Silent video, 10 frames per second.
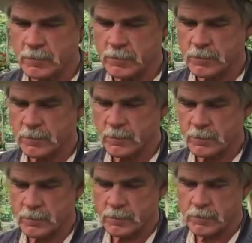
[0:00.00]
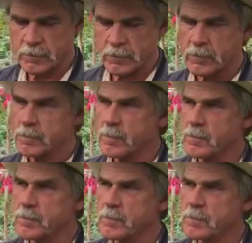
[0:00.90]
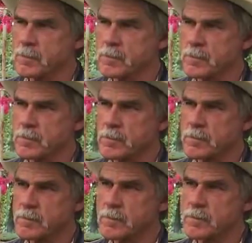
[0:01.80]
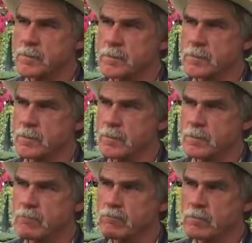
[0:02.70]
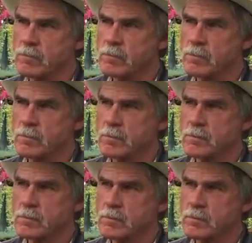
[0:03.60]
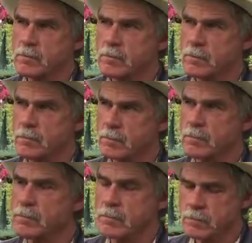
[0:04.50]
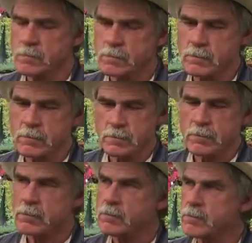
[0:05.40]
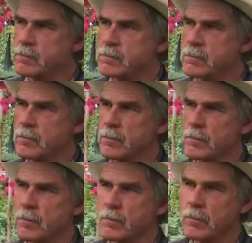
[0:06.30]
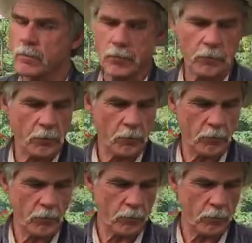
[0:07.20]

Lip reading: (silent)